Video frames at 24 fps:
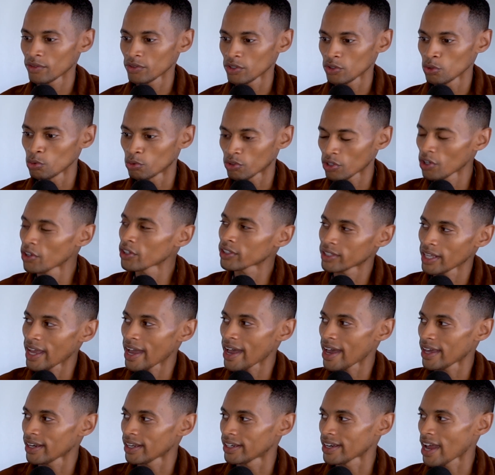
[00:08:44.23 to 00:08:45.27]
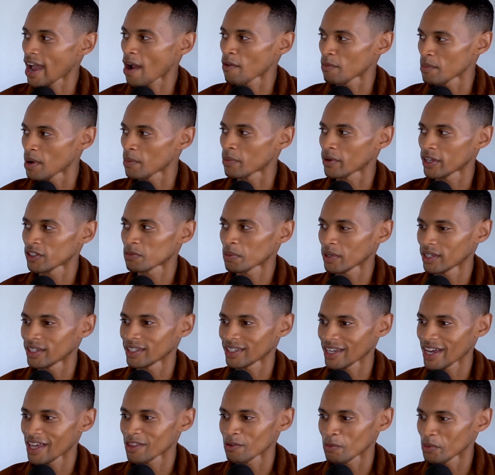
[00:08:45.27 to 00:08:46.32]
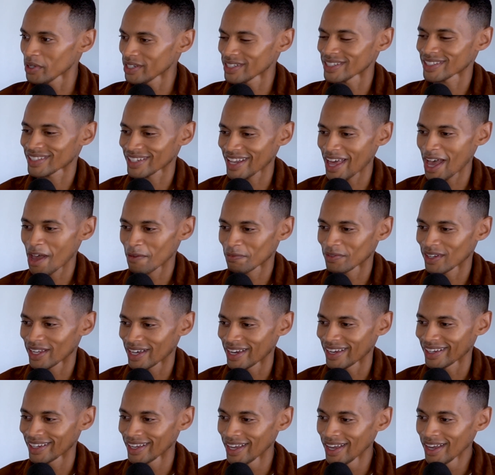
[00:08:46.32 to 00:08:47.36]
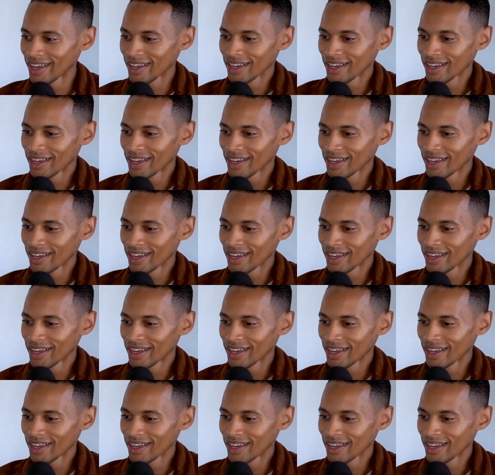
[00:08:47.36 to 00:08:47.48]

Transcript: you took that. And I remember us being together. We just laughed like,